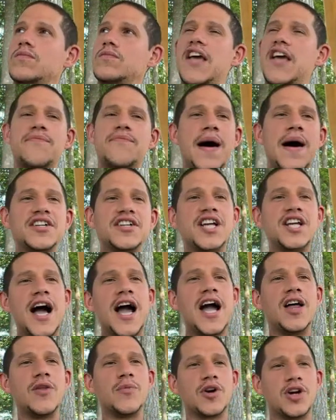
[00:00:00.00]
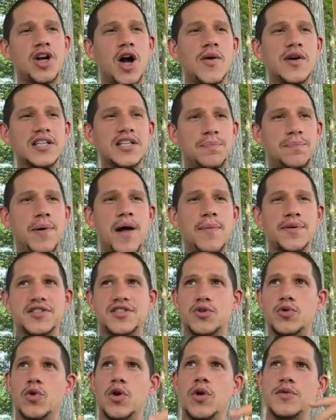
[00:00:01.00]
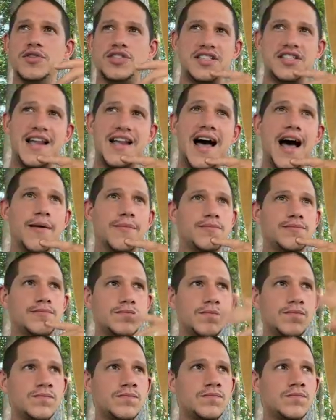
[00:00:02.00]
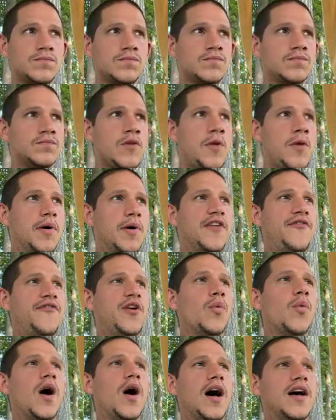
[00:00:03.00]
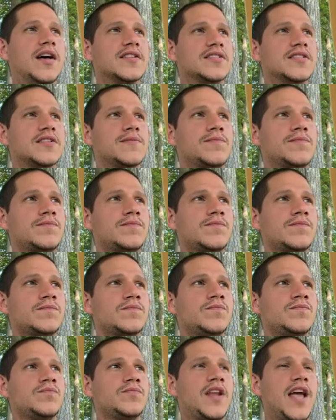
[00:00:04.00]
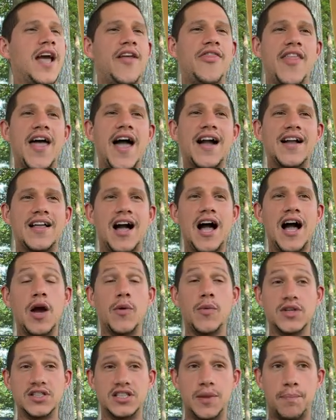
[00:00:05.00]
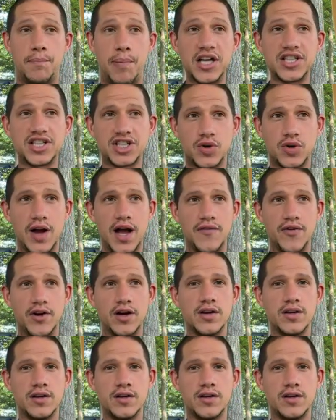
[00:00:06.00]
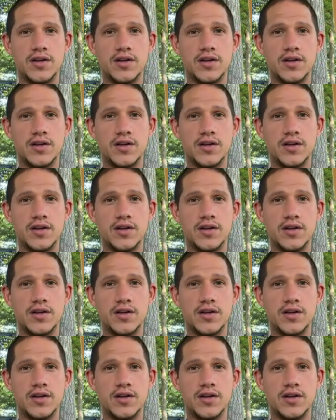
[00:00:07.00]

If my child were going to public school, which he's not, but if he was, and that guy was the bus driver,